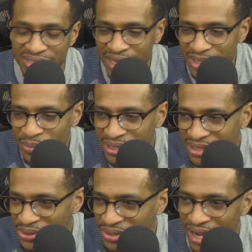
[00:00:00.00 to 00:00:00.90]
had to mention
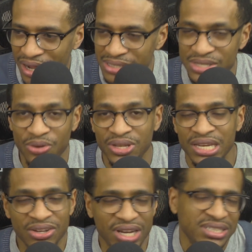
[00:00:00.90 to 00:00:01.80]
to you guys. So, you
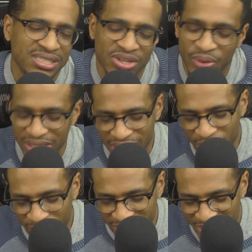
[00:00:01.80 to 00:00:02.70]
know, that's just a great thing
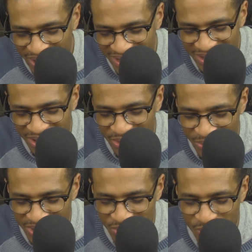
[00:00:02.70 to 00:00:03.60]
right there. And another
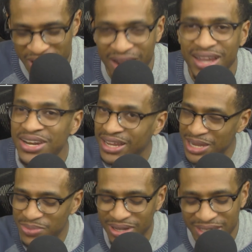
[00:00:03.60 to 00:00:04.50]
reason why, and I
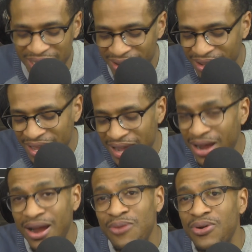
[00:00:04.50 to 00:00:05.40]
keep looking down,
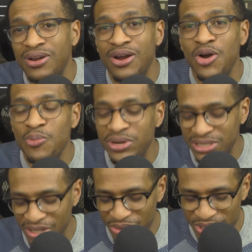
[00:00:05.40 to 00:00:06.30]
I, I wrote a whole bunch
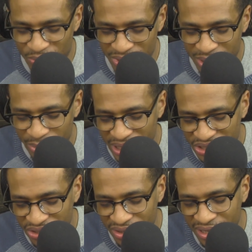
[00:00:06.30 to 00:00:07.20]
of notes. I wanted to make
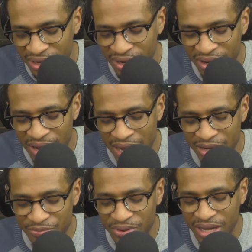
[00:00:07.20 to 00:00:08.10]
sure that uh, I
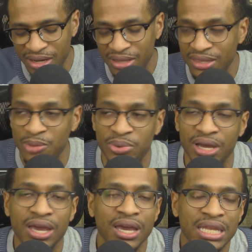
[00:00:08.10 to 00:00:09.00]
didn't forget anything,
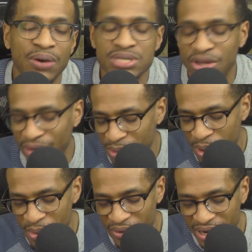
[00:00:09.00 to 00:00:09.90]
but that was a great
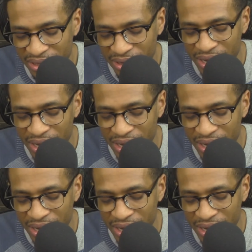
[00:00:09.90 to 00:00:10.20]
moment right there.